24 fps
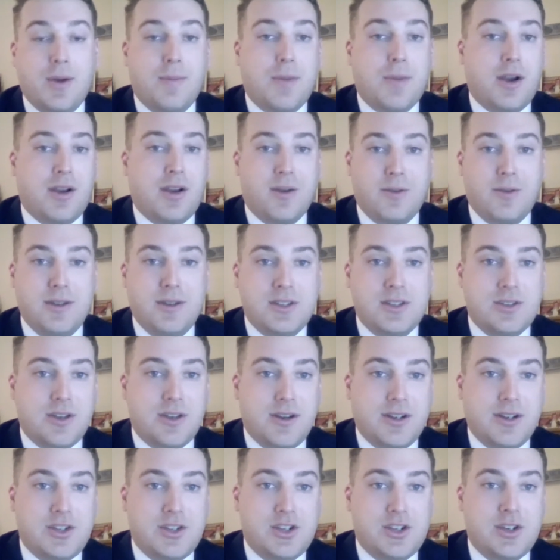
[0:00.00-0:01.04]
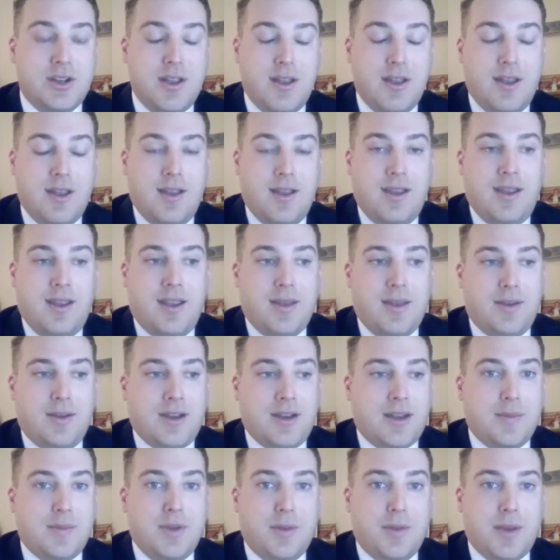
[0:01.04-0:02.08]
market research and kind
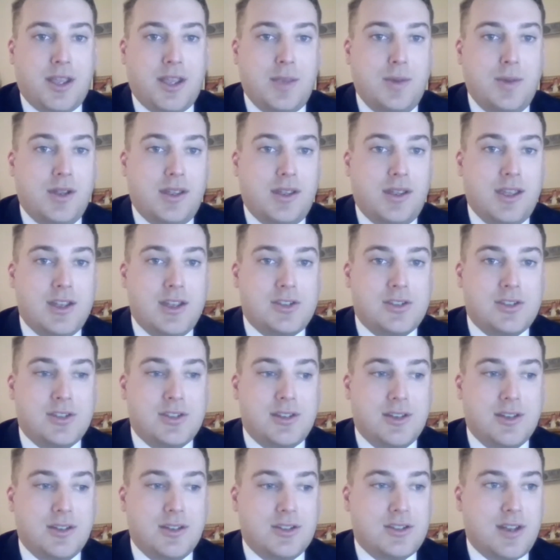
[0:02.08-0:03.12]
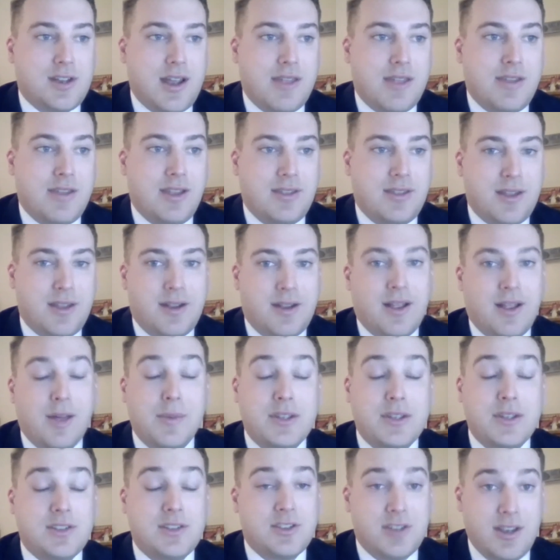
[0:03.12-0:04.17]
of built my communication skills that I think that'll help me
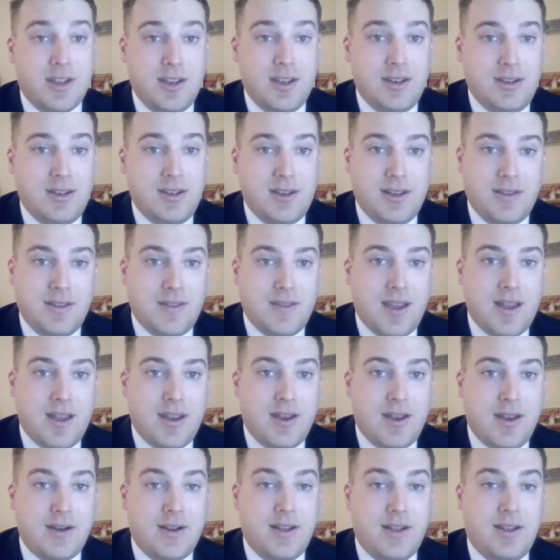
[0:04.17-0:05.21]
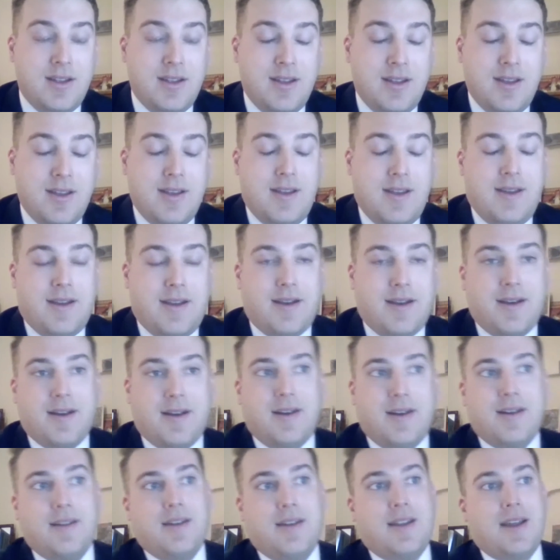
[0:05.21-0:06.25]
succeed in that area.
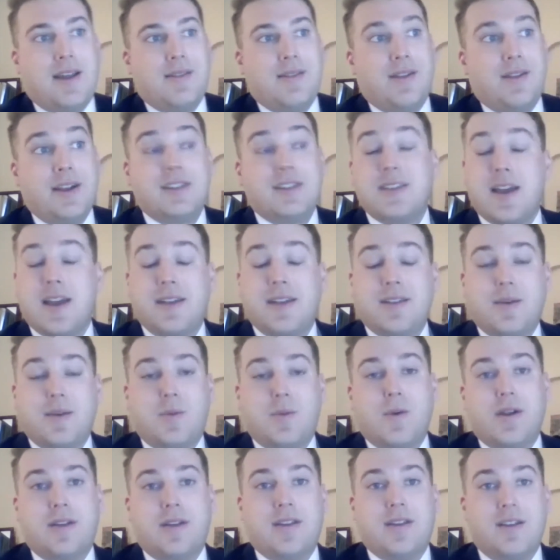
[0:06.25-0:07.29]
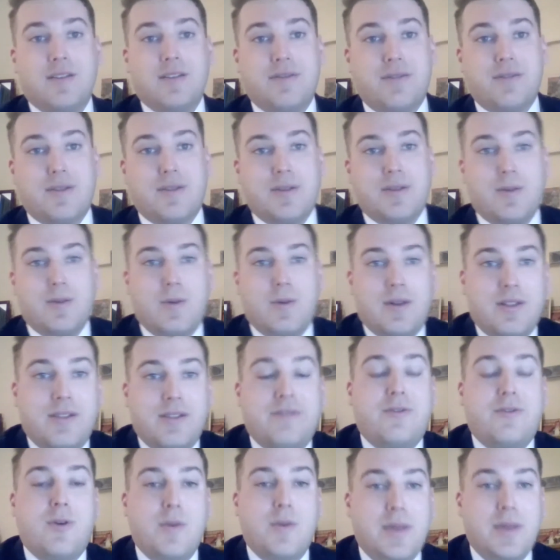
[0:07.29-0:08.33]
Uh, and I'd like to end up working for one of the
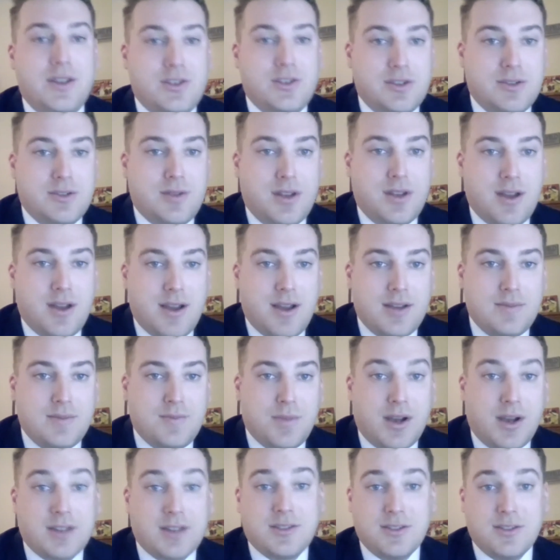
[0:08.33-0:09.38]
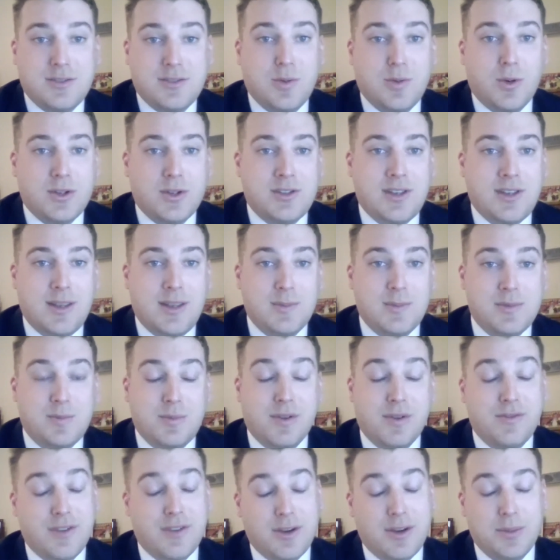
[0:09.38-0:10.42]
four major uh, Boston sports teams,
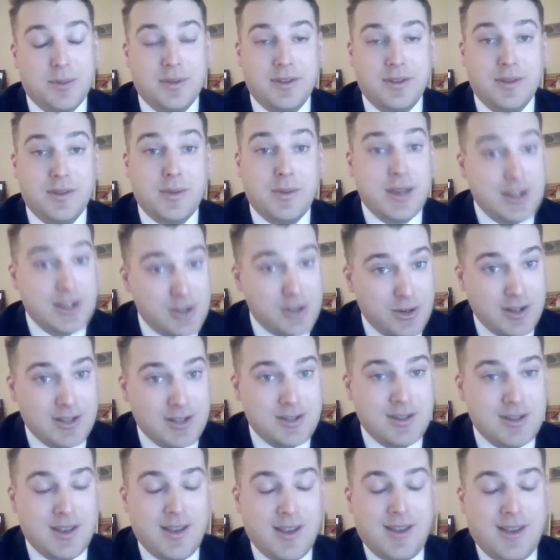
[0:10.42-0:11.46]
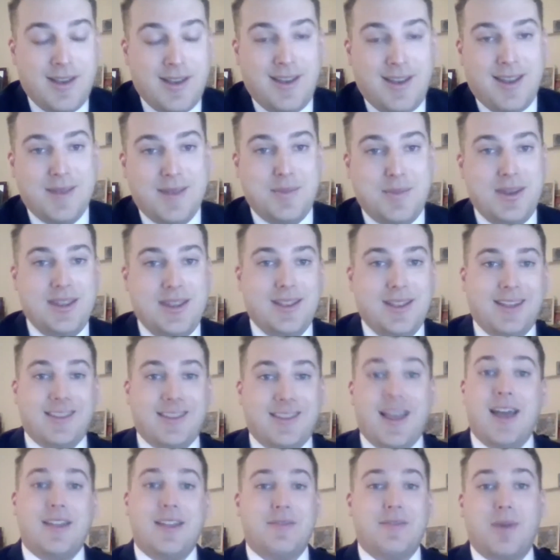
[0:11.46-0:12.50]
preferably the Patriots, and be like the
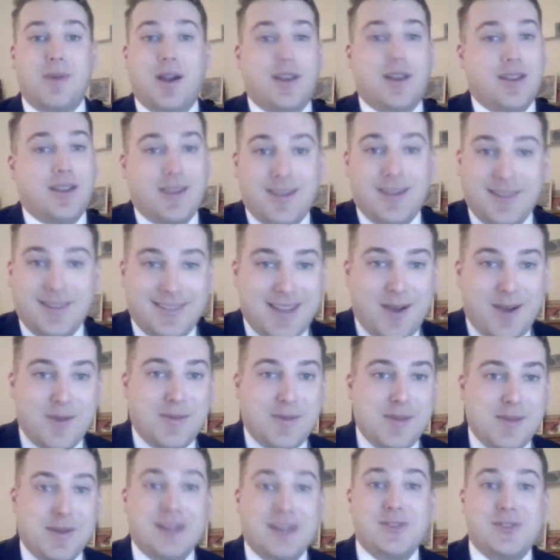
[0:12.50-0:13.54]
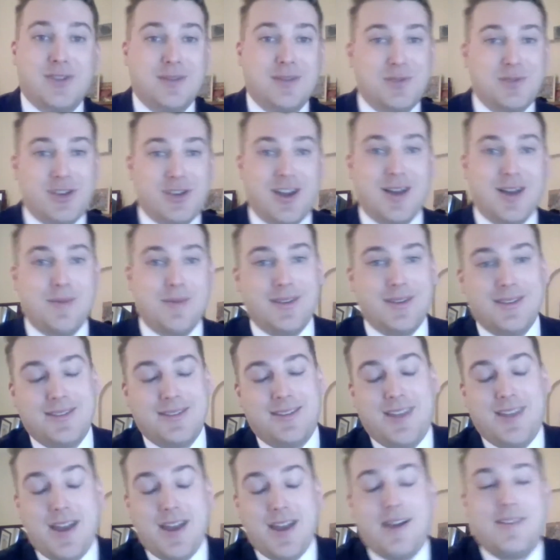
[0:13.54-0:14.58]
head of marketing. That would be my dream job. And
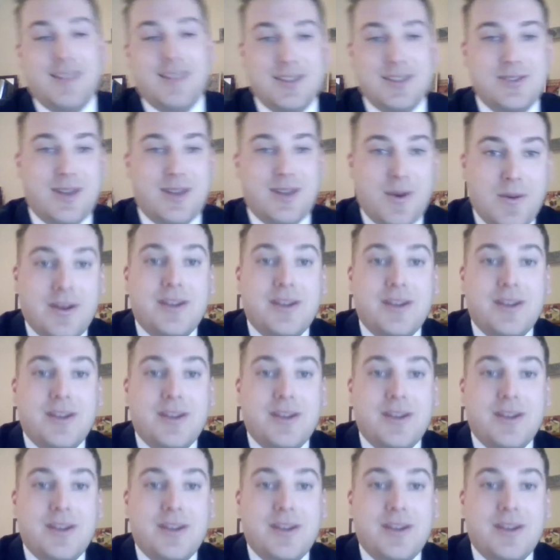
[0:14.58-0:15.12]
yeah, that's what I want to